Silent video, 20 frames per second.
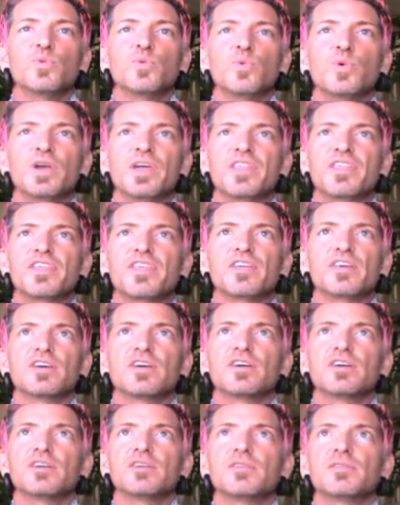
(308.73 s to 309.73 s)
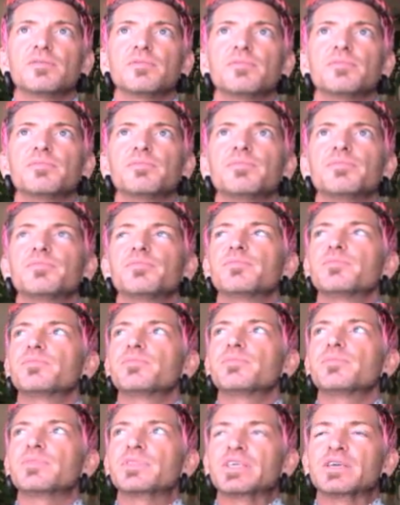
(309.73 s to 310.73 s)
with
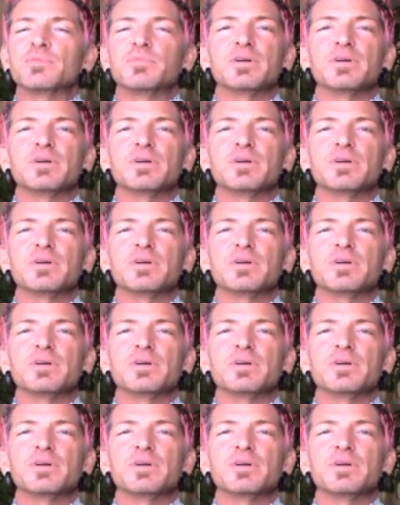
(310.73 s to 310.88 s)
the